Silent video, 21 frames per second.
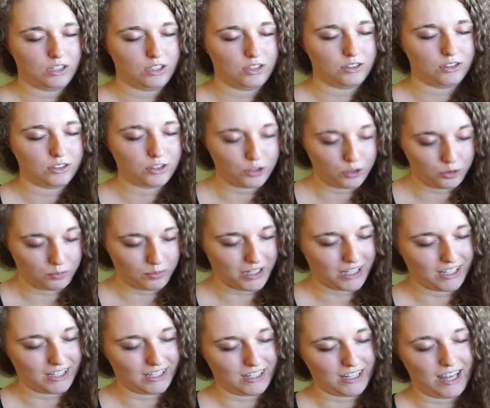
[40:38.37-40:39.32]

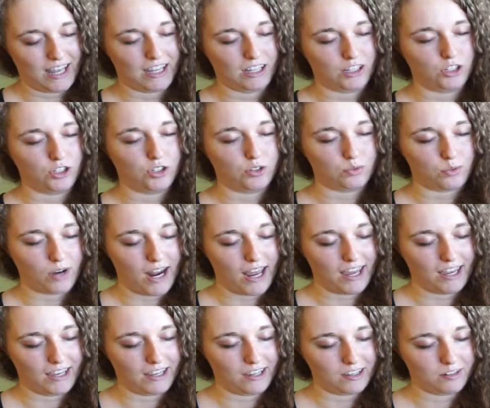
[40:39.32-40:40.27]
gloomy and
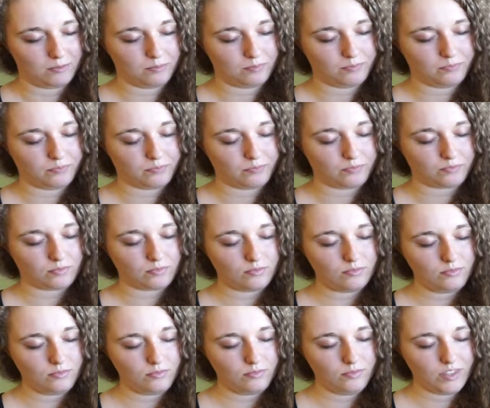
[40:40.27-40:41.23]
gray
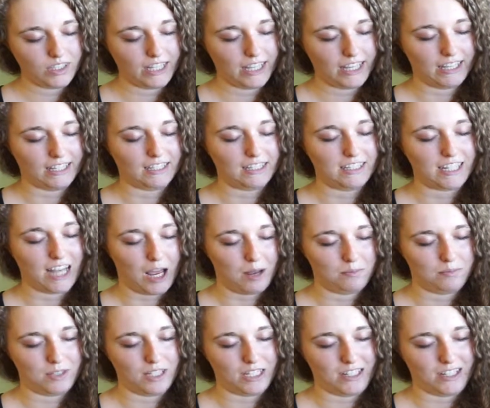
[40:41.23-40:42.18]
and
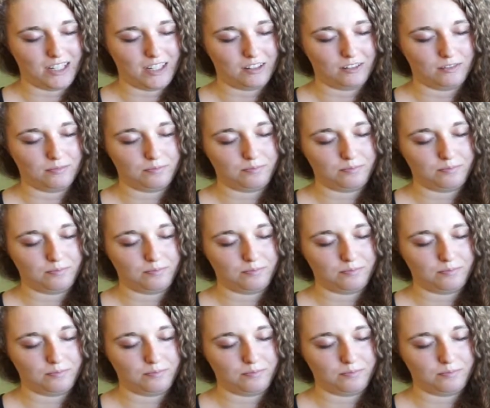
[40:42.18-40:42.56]
empty.